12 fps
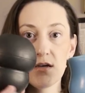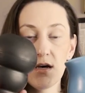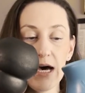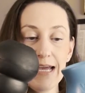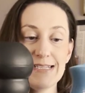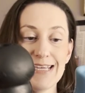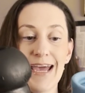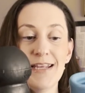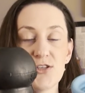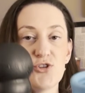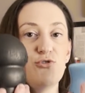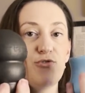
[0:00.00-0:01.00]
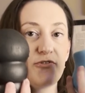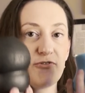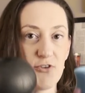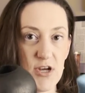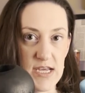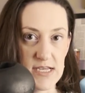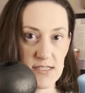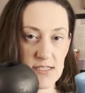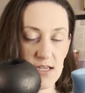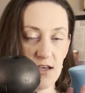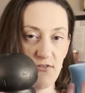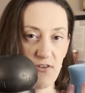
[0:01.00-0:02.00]
I tend to
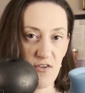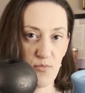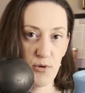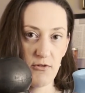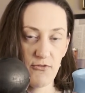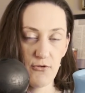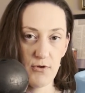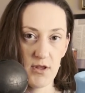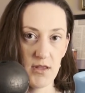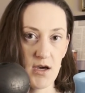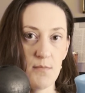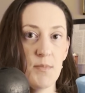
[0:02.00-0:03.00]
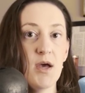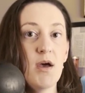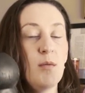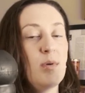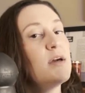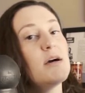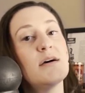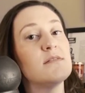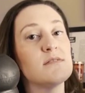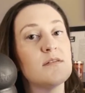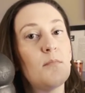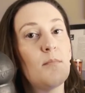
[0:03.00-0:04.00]
freeze if I've put food in them
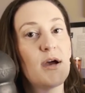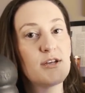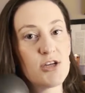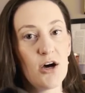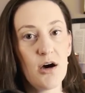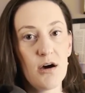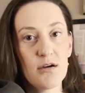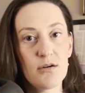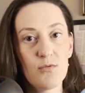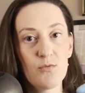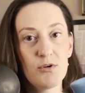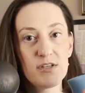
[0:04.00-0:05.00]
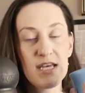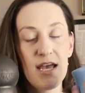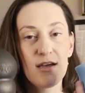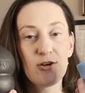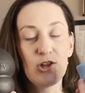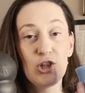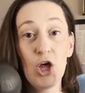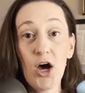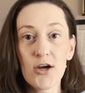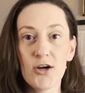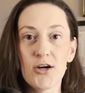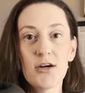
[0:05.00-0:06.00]
because my dog will take
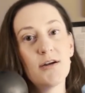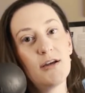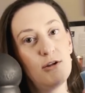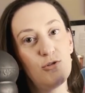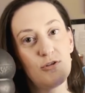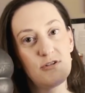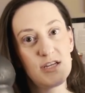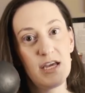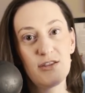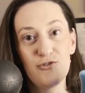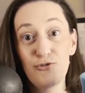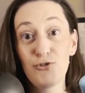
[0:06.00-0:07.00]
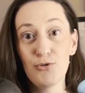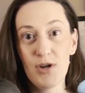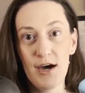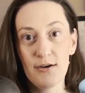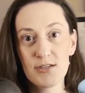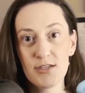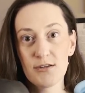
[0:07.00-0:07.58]
longer in order to get the food out.